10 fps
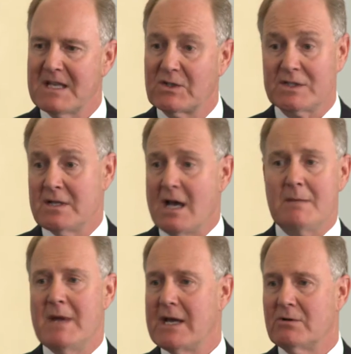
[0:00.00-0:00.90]
So it's not a
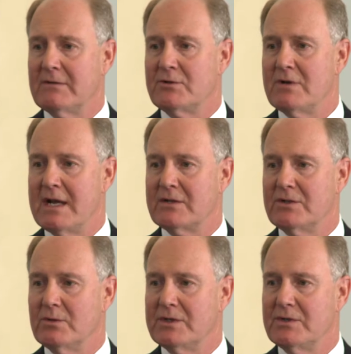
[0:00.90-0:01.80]
matter of trying
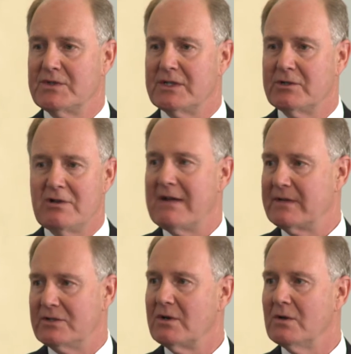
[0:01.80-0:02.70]
to reduce air traffic
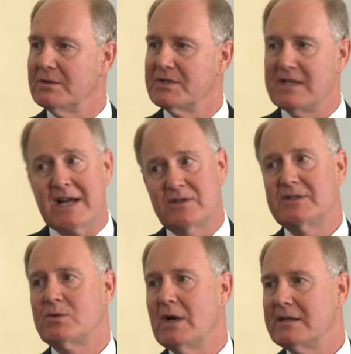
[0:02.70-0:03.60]
controllers. It actually
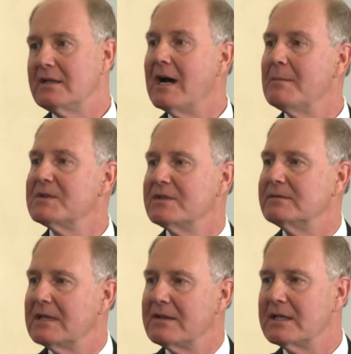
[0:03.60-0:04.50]
is quite the opposite.
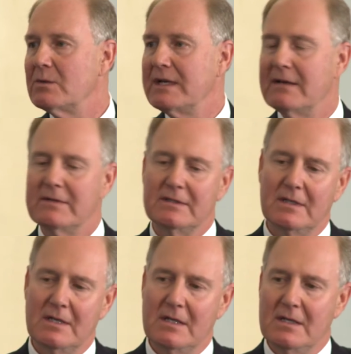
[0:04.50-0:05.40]
I think we have a
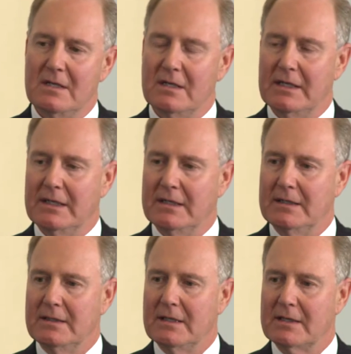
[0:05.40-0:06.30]
uh,
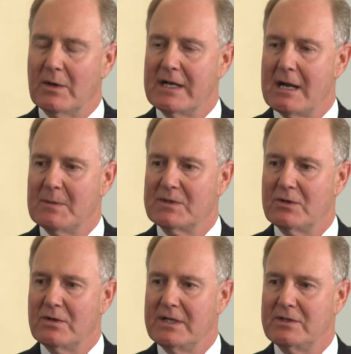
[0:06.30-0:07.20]
a great
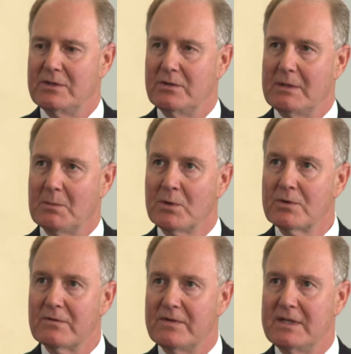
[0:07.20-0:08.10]
opportunity to
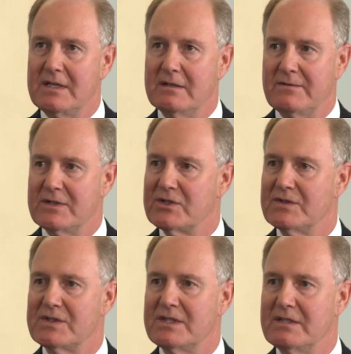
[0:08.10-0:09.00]
improve the
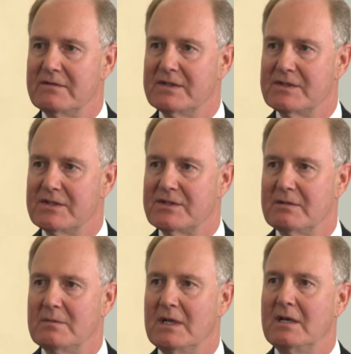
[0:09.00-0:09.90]
efficiency of the
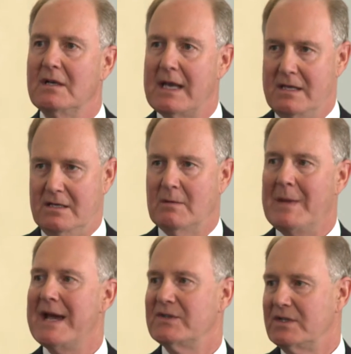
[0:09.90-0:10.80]
system and the
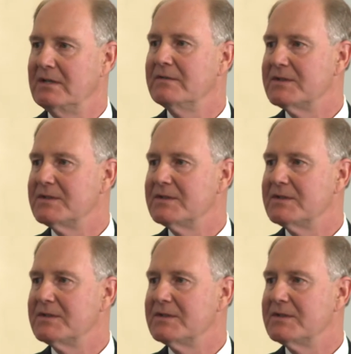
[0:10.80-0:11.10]
capacity of the